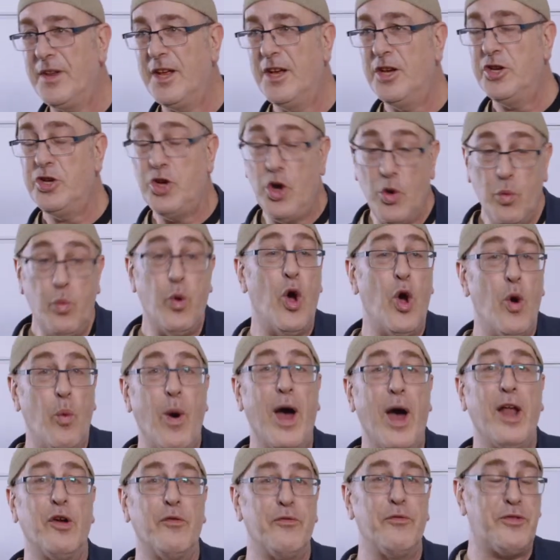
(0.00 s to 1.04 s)
You were
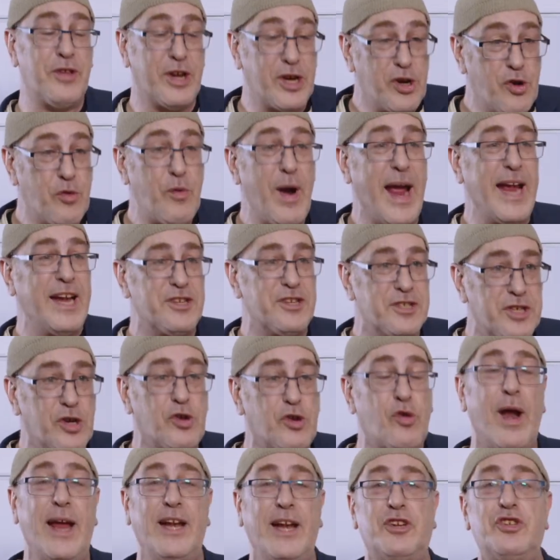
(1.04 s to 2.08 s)
one of the great
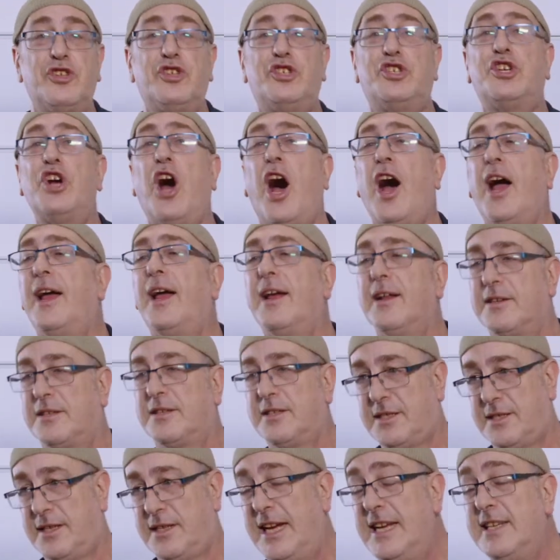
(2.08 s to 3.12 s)

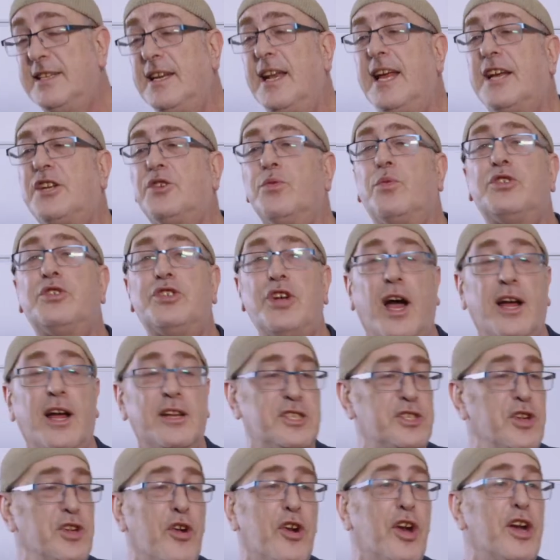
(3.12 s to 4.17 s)
giants, intellectual
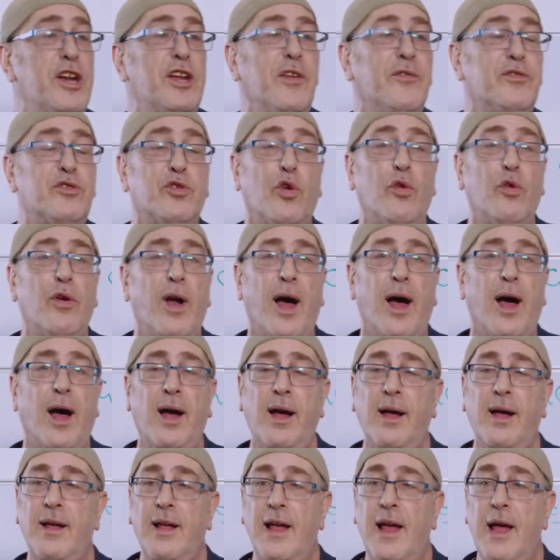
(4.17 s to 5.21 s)
giants, not only of Torah,
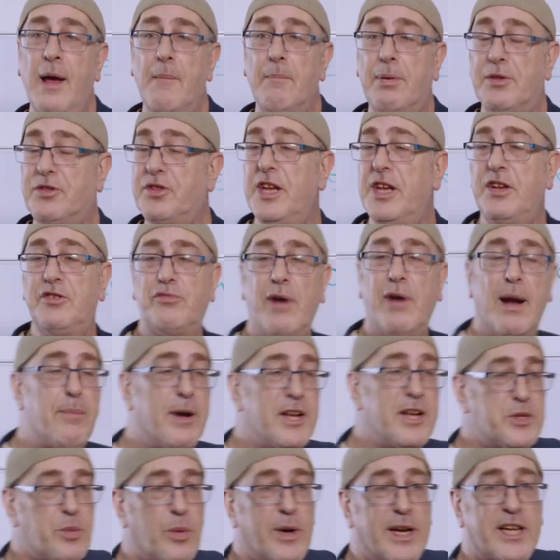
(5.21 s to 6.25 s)
but these
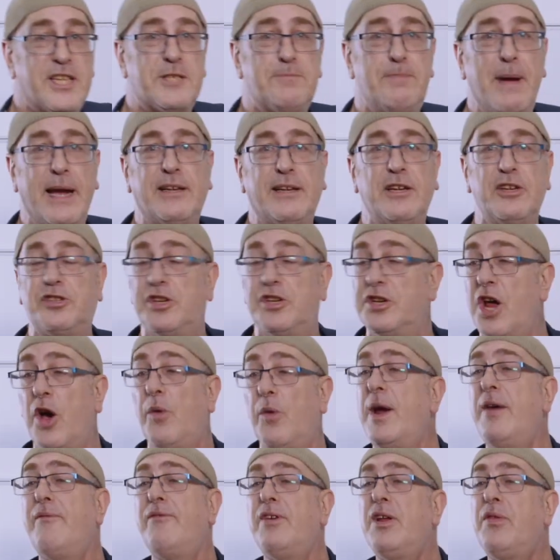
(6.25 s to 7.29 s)
rabbis were expected to know
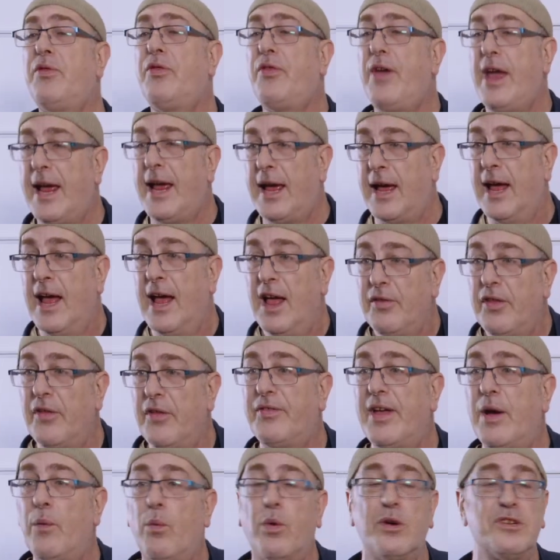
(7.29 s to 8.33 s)
everything that
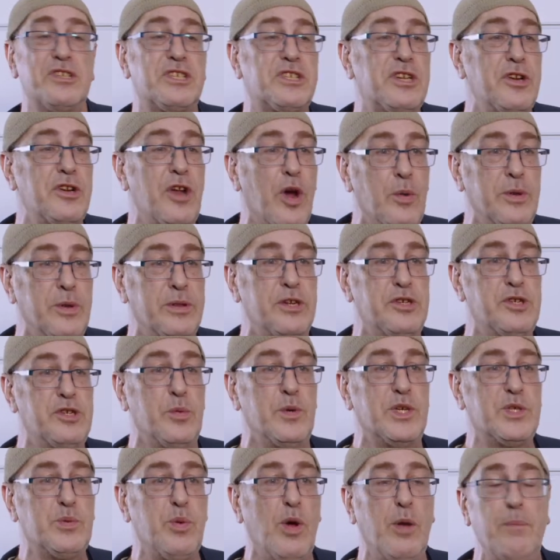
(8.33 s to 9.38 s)
there was to know in the
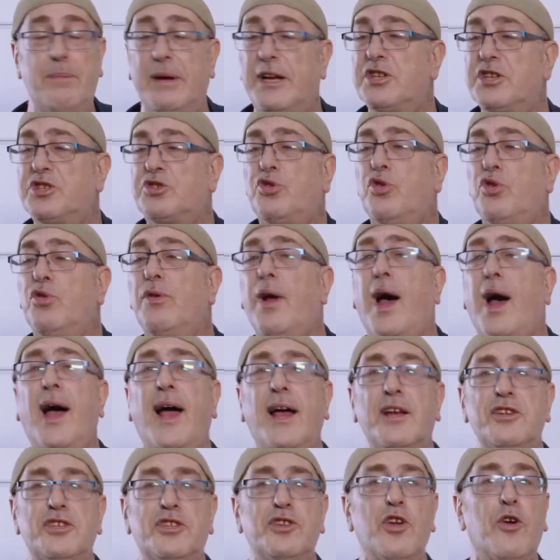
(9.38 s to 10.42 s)
Jewish world, because Torah
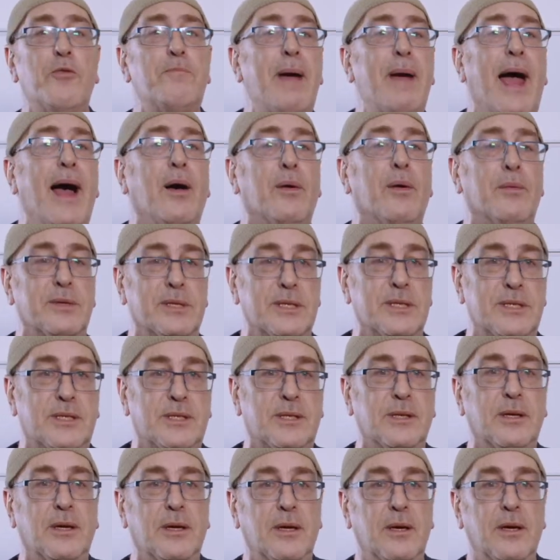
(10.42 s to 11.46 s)
has no bounds
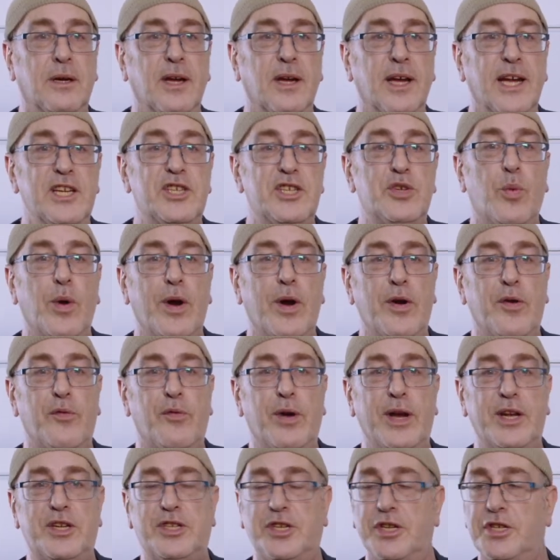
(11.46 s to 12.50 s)
into where it
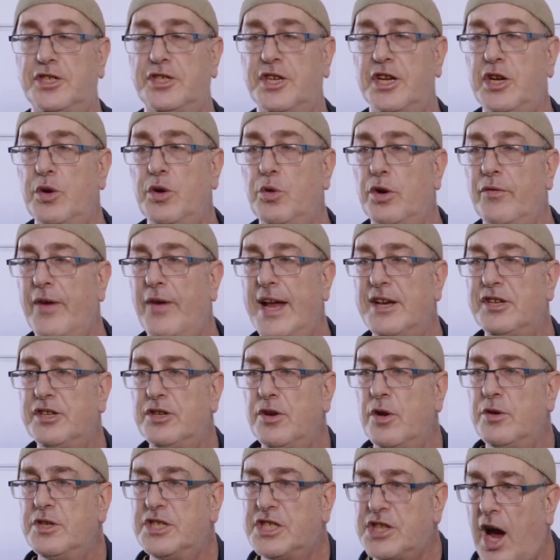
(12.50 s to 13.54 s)
reaches. So you would have had to
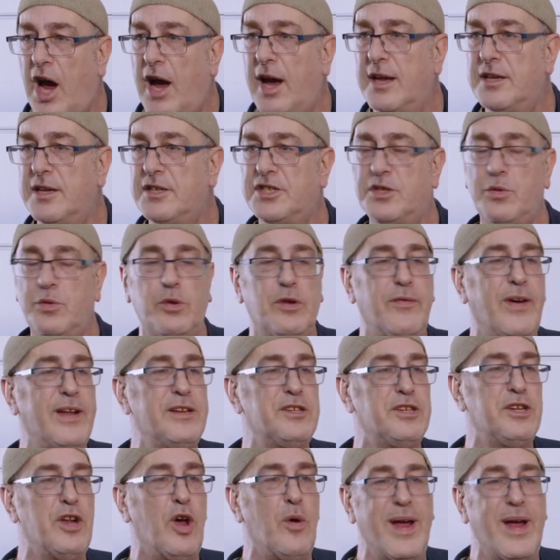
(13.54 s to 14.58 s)
know science, you would have had
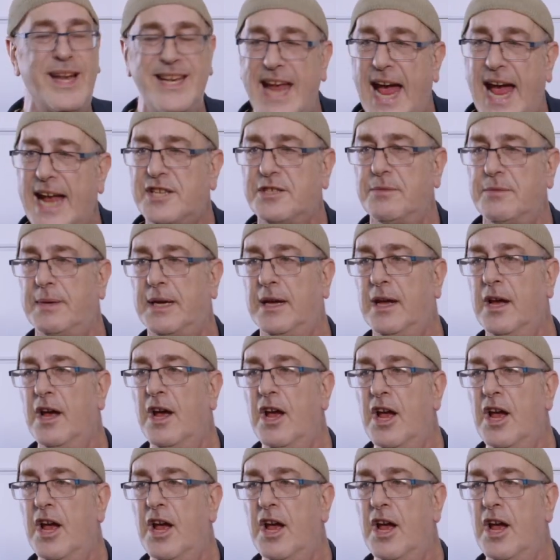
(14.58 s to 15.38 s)
to know anatomy,